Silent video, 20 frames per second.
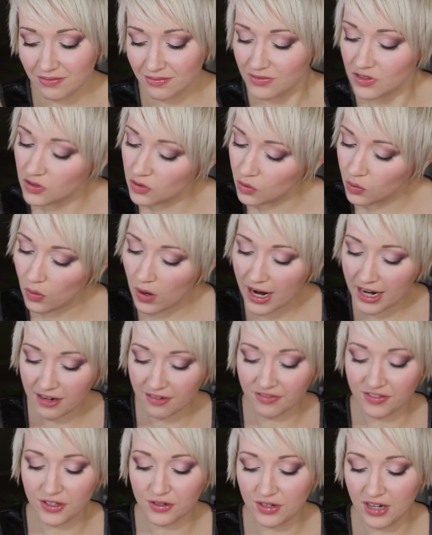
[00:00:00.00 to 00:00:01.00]
quite a
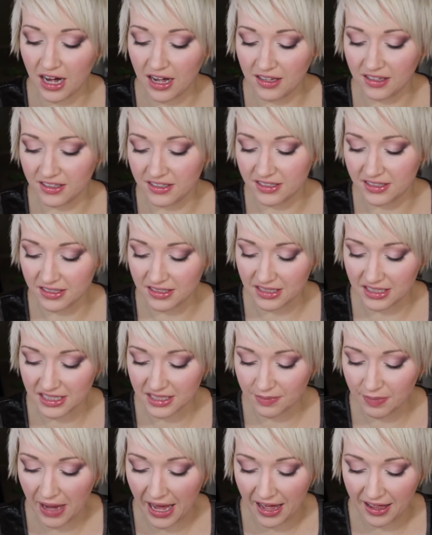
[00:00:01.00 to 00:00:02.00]
few colors in this
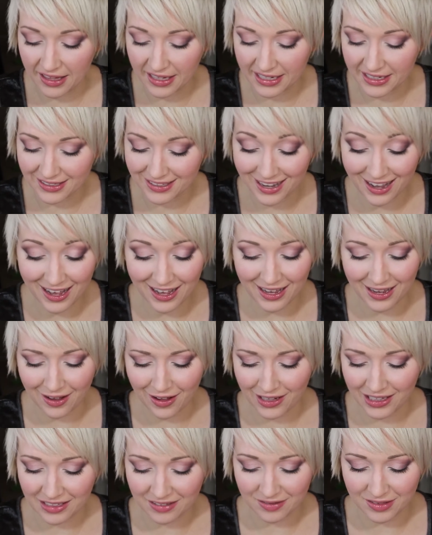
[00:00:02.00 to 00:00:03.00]
palette, not
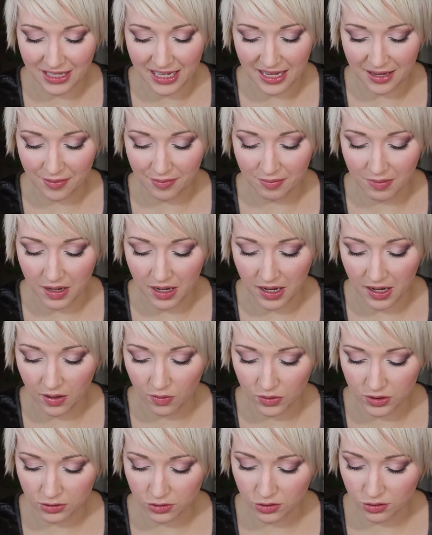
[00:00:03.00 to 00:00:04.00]
all of them.
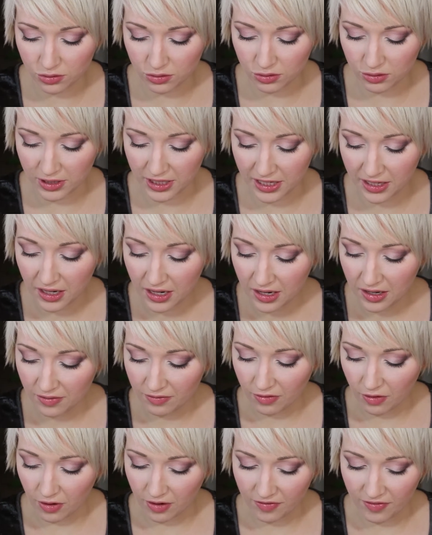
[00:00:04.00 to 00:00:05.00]
1, 2, 3,
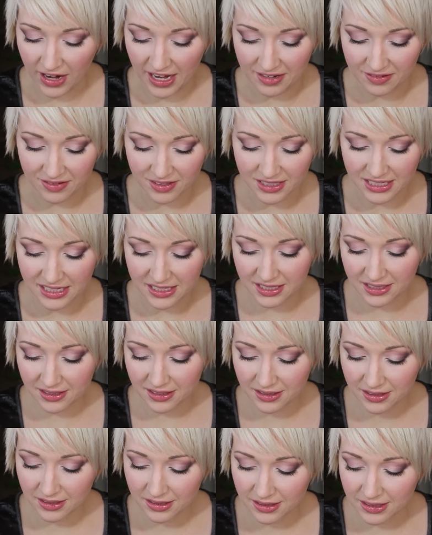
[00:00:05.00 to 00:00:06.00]
4, 5,
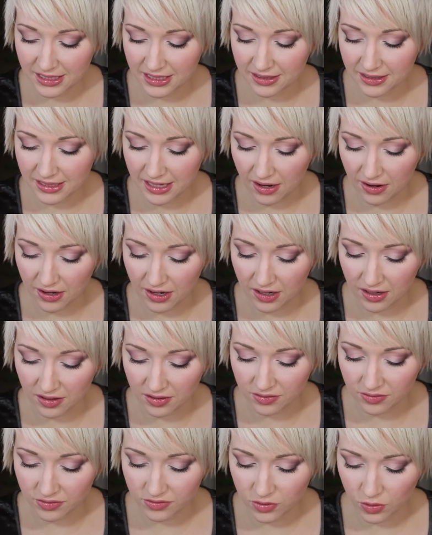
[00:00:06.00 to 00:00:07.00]
6 out
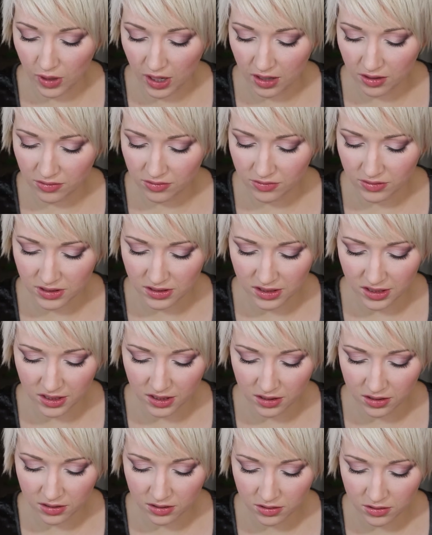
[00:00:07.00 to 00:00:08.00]
of 12, is
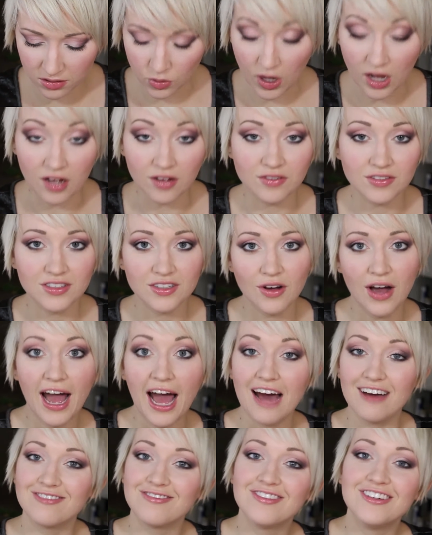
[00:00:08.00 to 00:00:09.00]
there? 12, so
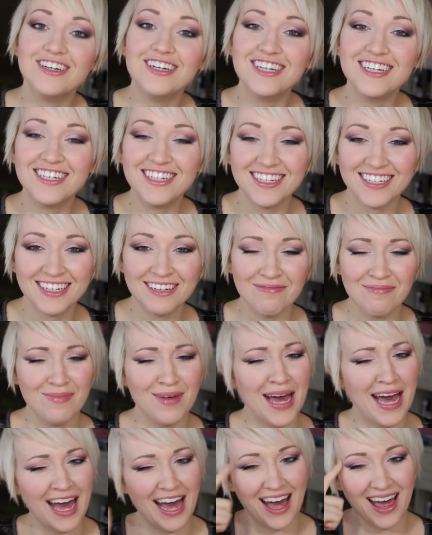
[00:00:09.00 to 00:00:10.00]
half.
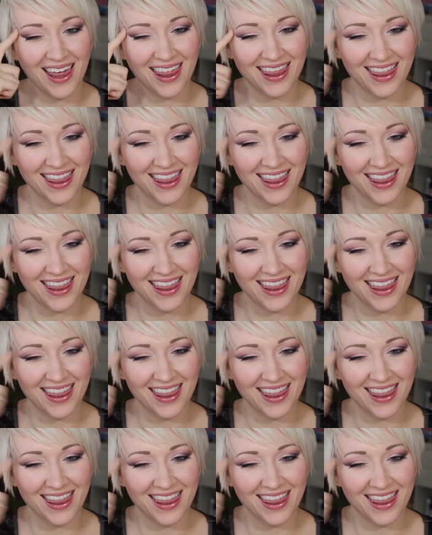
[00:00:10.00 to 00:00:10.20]
Math.